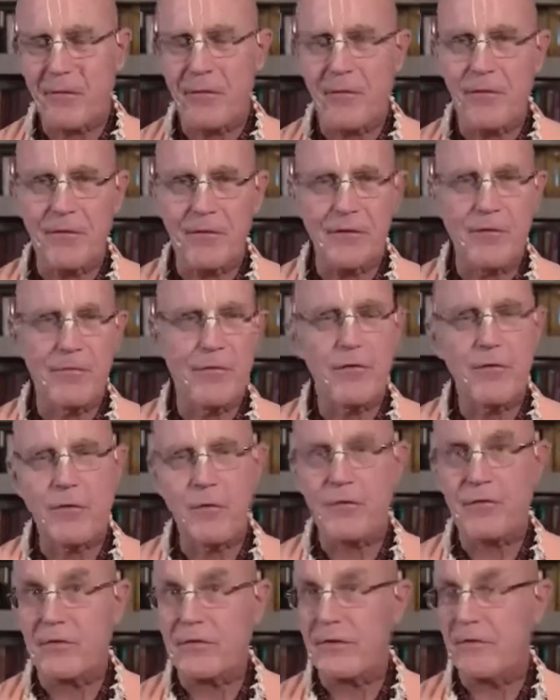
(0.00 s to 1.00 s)
all
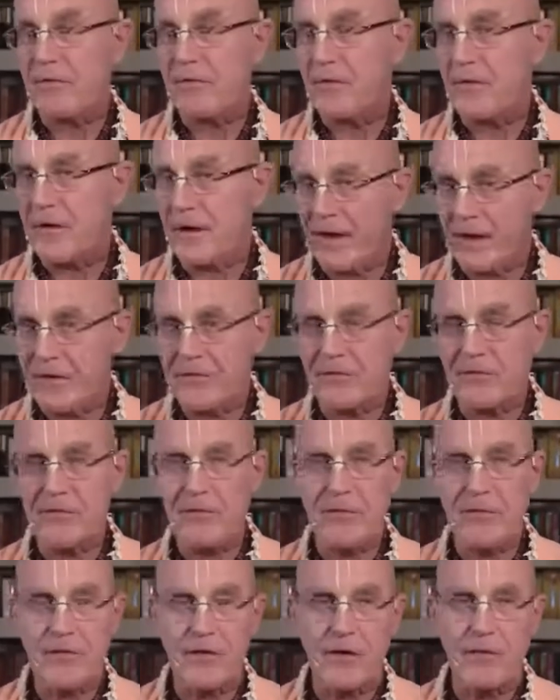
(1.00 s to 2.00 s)
individuals at different ages,
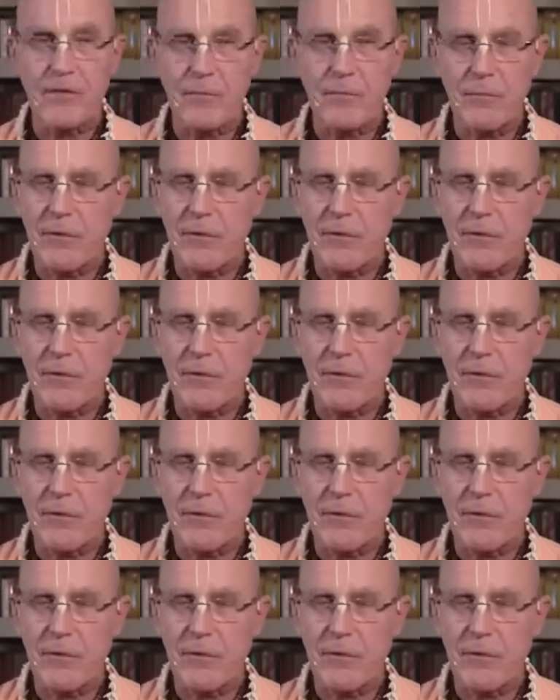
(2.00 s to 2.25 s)
etc.